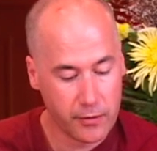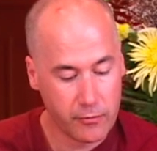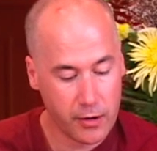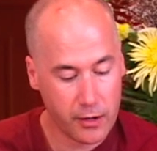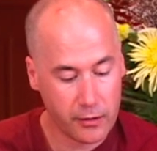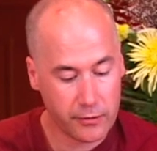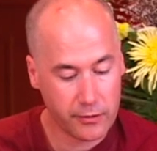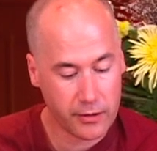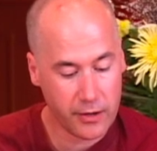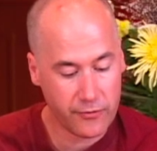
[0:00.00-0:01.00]
well,
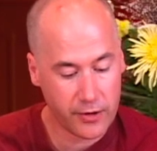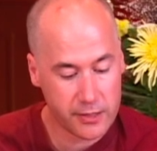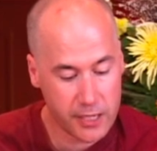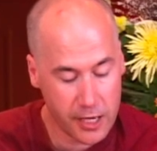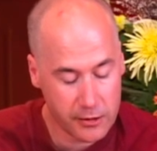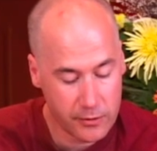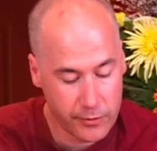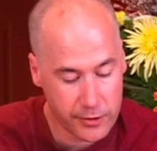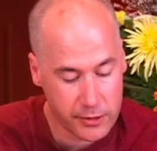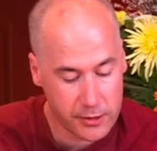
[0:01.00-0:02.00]
if I take the
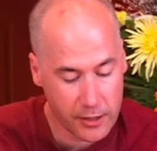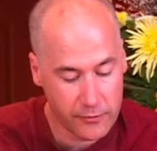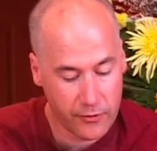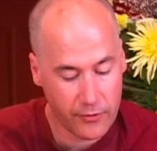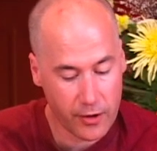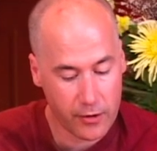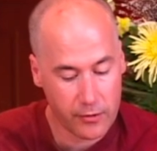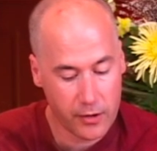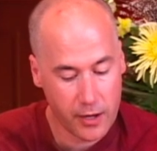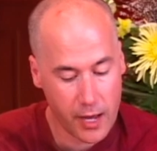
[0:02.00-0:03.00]
Bodhisattva vow,
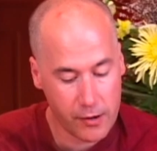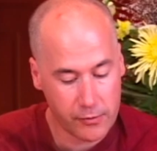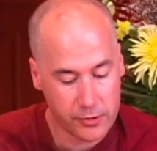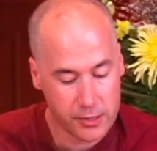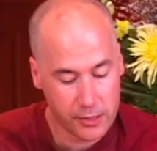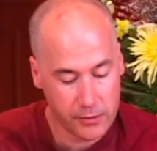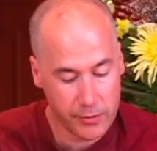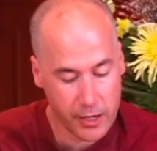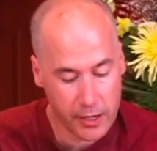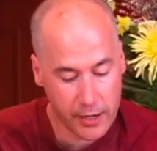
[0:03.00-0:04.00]
I will still
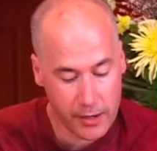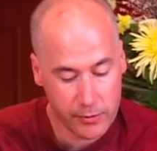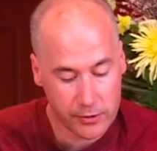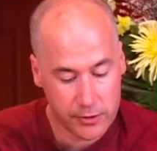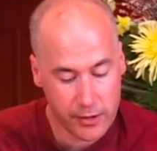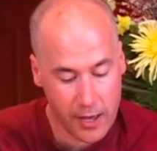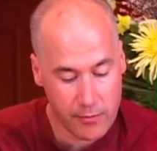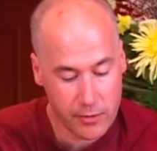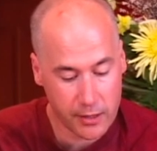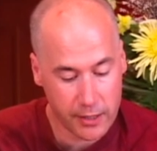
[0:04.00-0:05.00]
be unable to
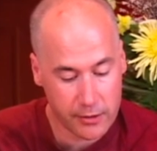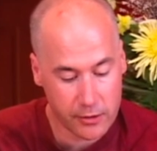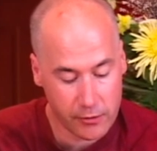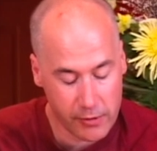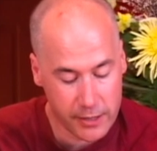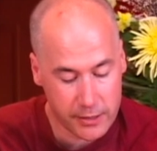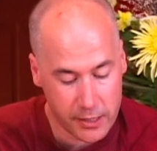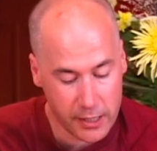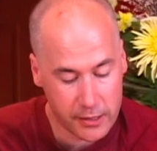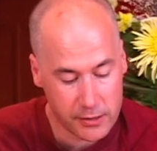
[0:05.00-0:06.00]
emulate the great
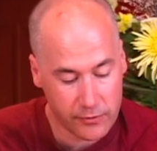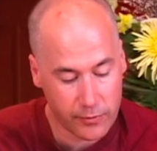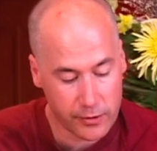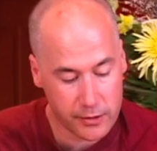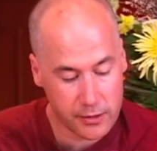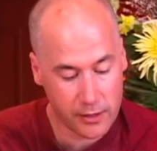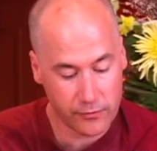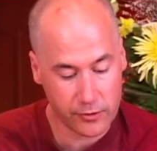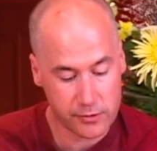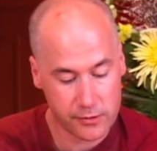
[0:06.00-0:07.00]
deeds of
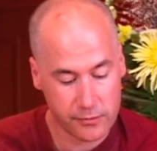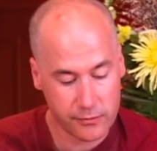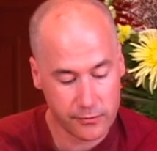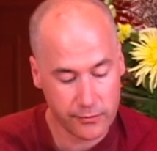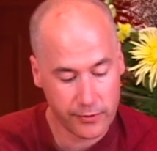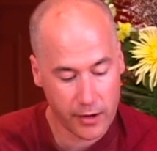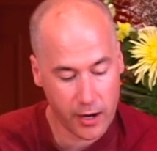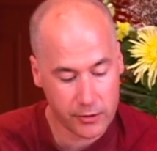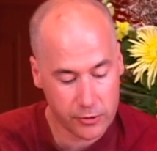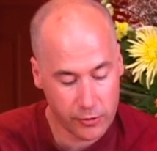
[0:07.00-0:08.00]
Bodhisattvas.
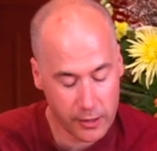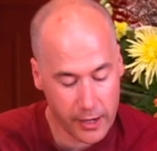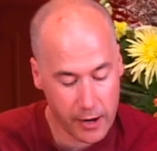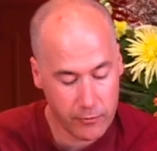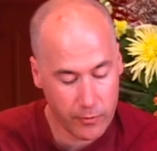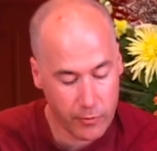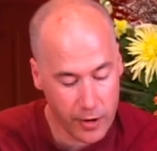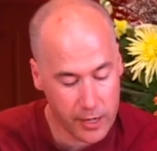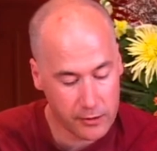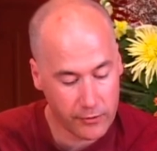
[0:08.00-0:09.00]
Surely I will
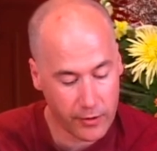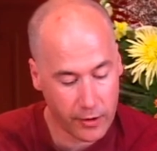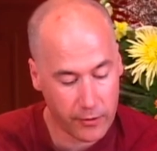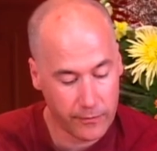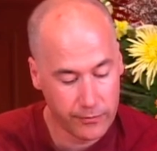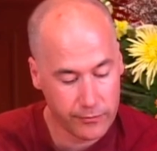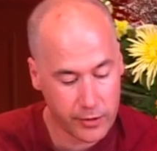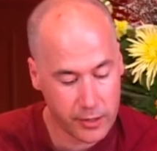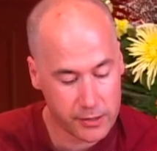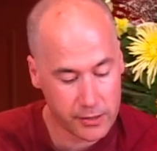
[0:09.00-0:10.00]
break the vow
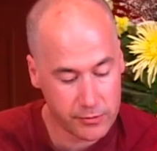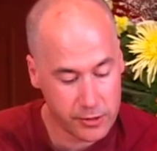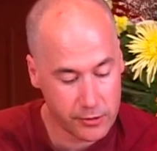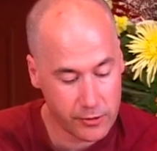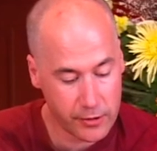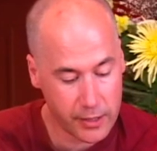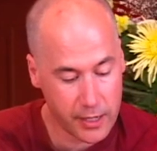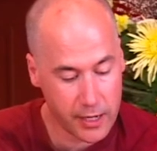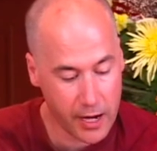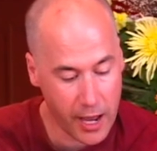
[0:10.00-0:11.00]
because I'm still going to
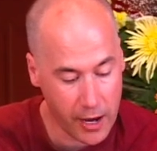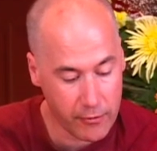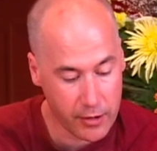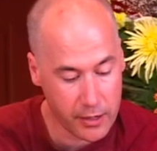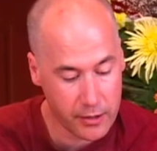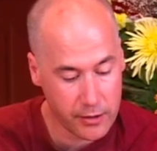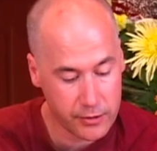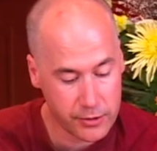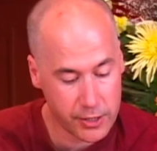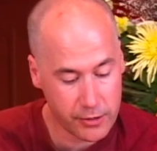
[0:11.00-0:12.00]
get angry,
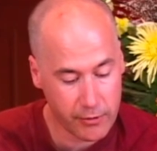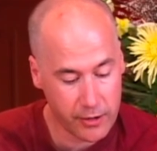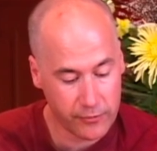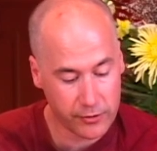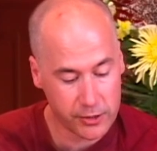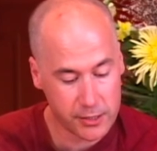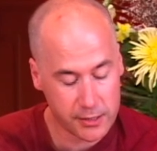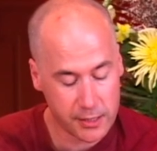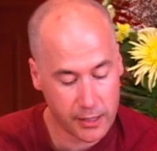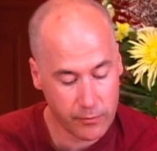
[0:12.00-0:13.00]
generate
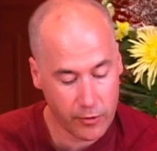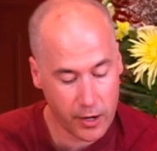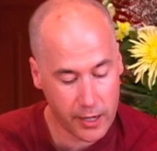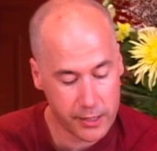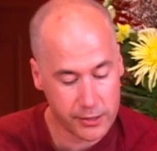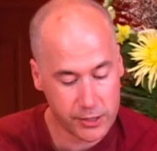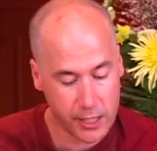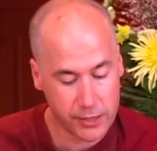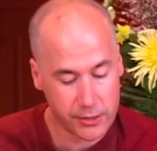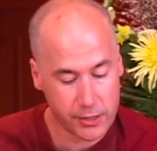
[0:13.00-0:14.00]
afflictions like pride and
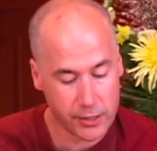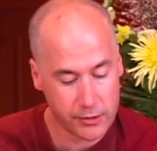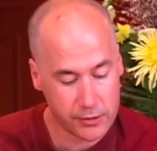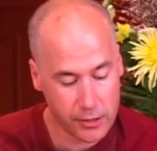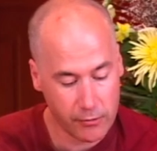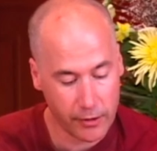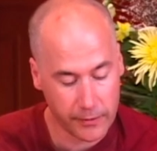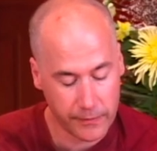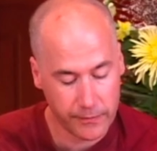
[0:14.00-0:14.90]
jealousy, and so on.